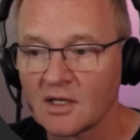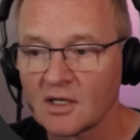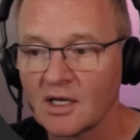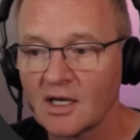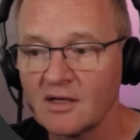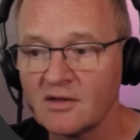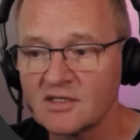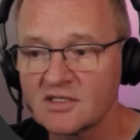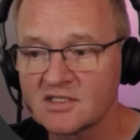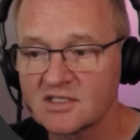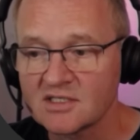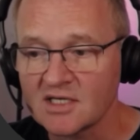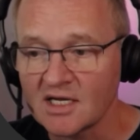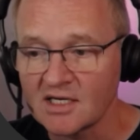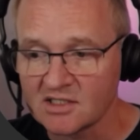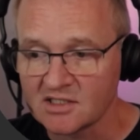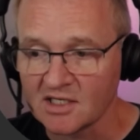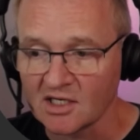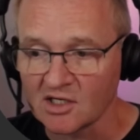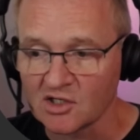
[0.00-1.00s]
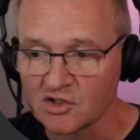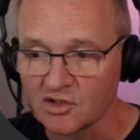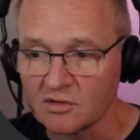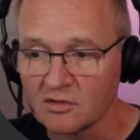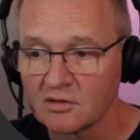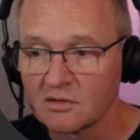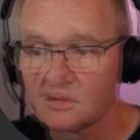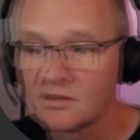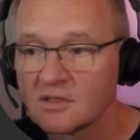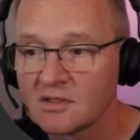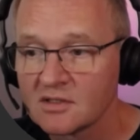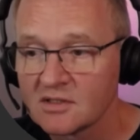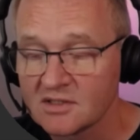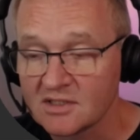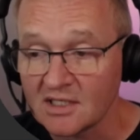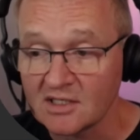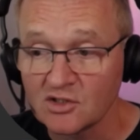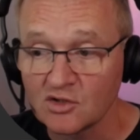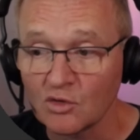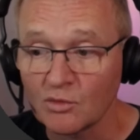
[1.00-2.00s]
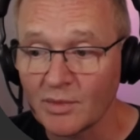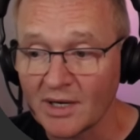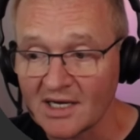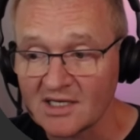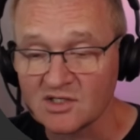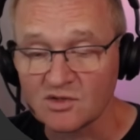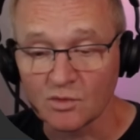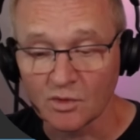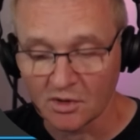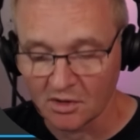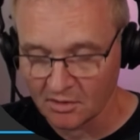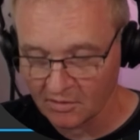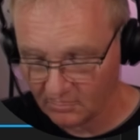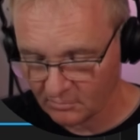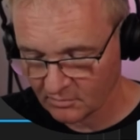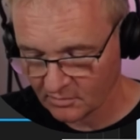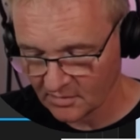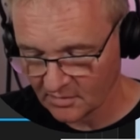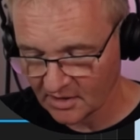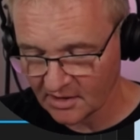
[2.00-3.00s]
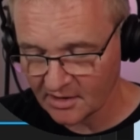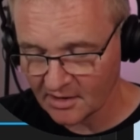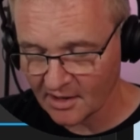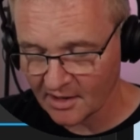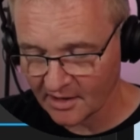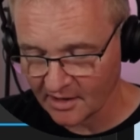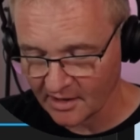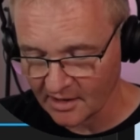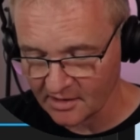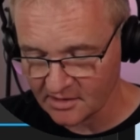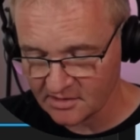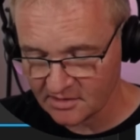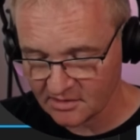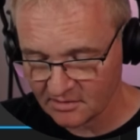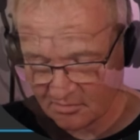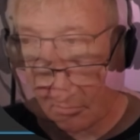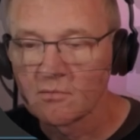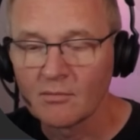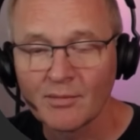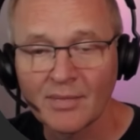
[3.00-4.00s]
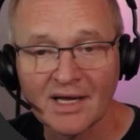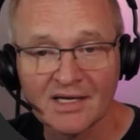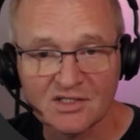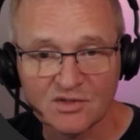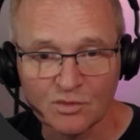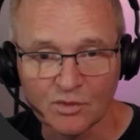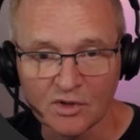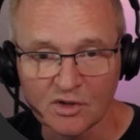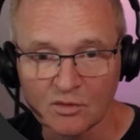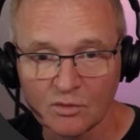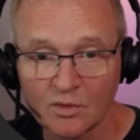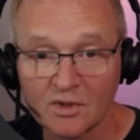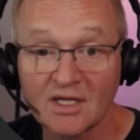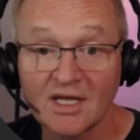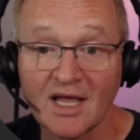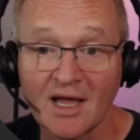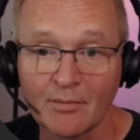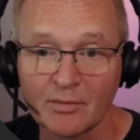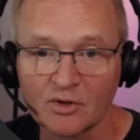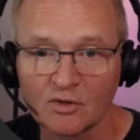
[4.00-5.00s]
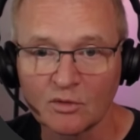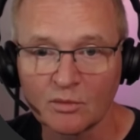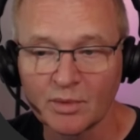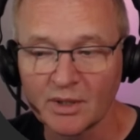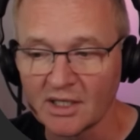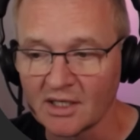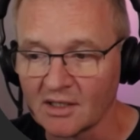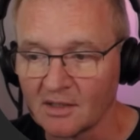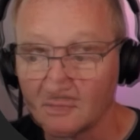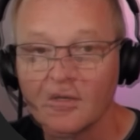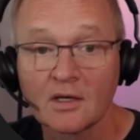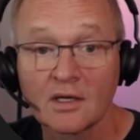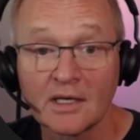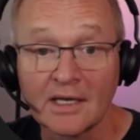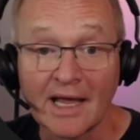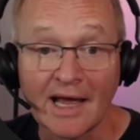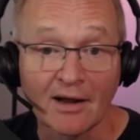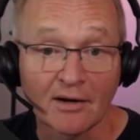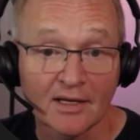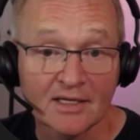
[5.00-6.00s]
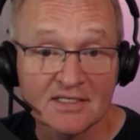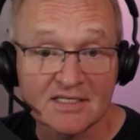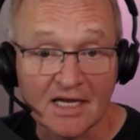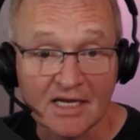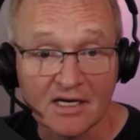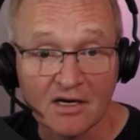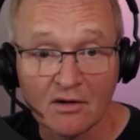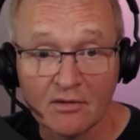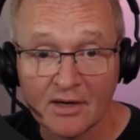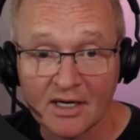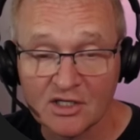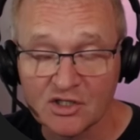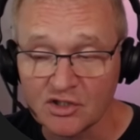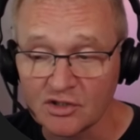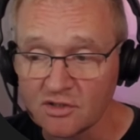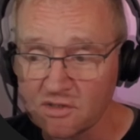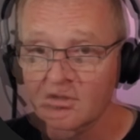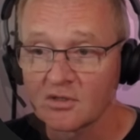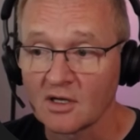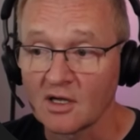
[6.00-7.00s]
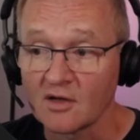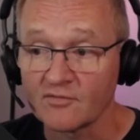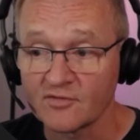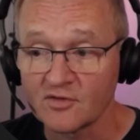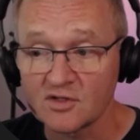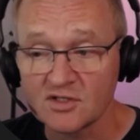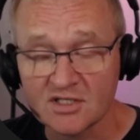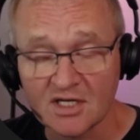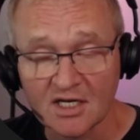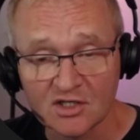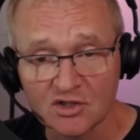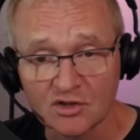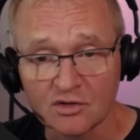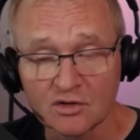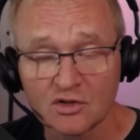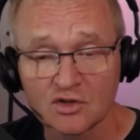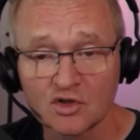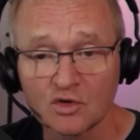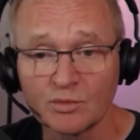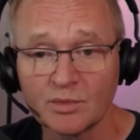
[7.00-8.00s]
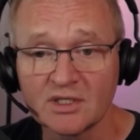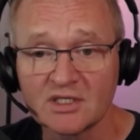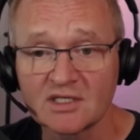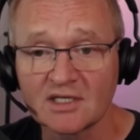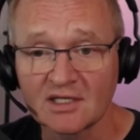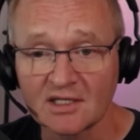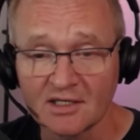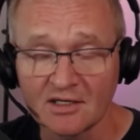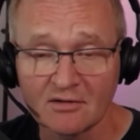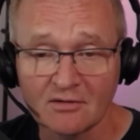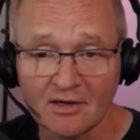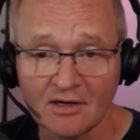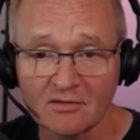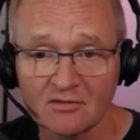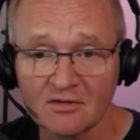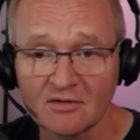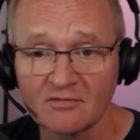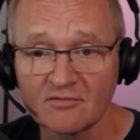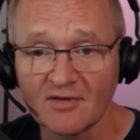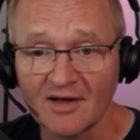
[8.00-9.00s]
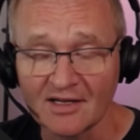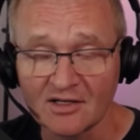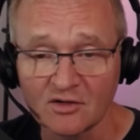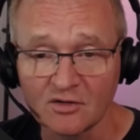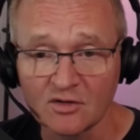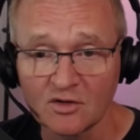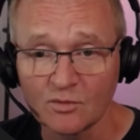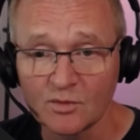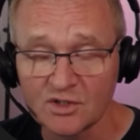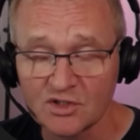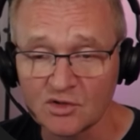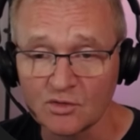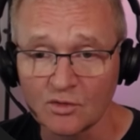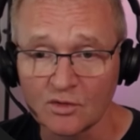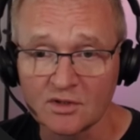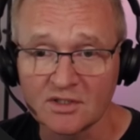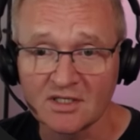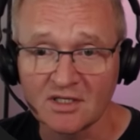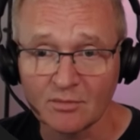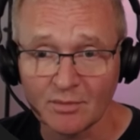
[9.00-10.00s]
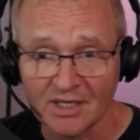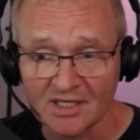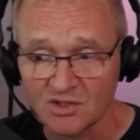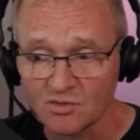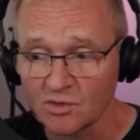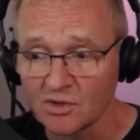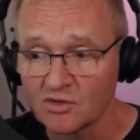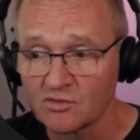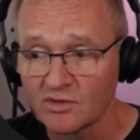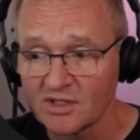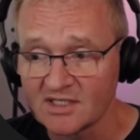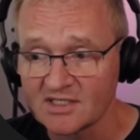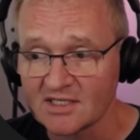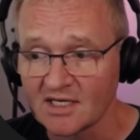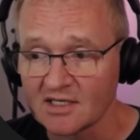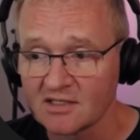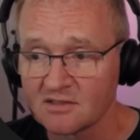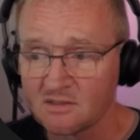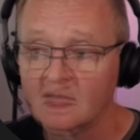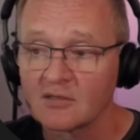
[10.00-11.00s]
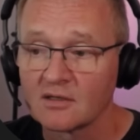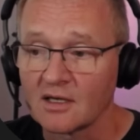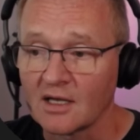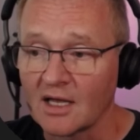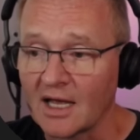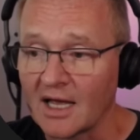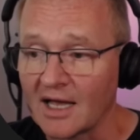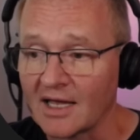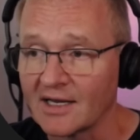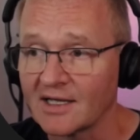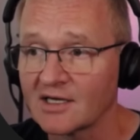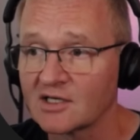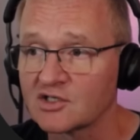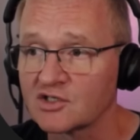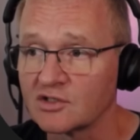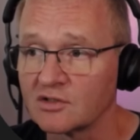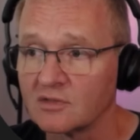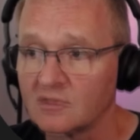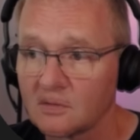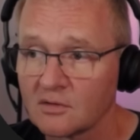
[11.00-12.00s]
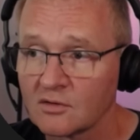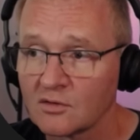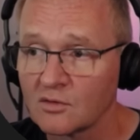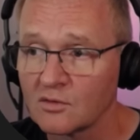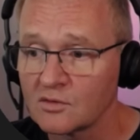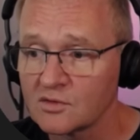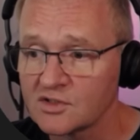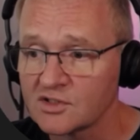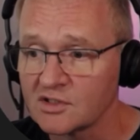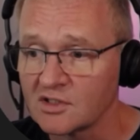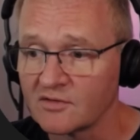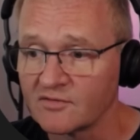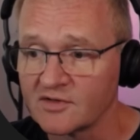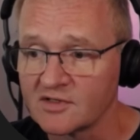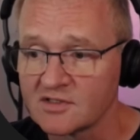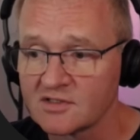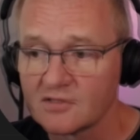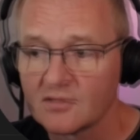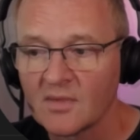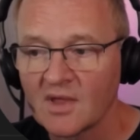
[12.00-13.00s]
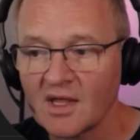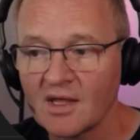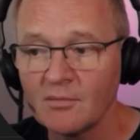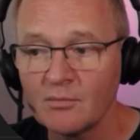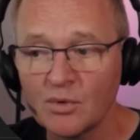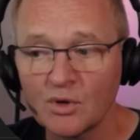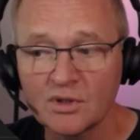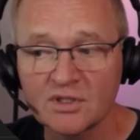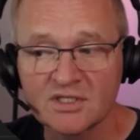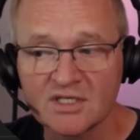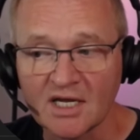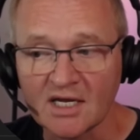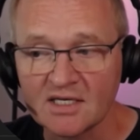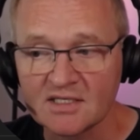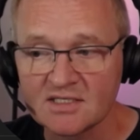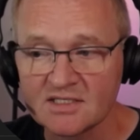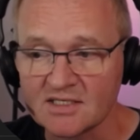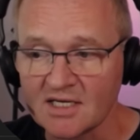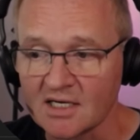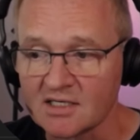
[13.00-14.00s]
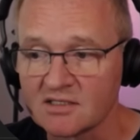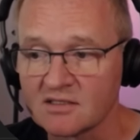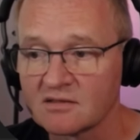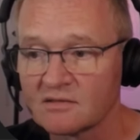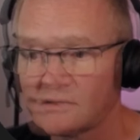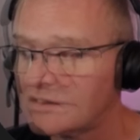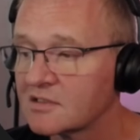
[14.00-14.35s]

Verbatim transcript: In the state section, set your password. In our case, password with a capital P. Now let's add our actions. Our first action should be to clear out the value that we stored in the password reset. Add action, call service, input text set.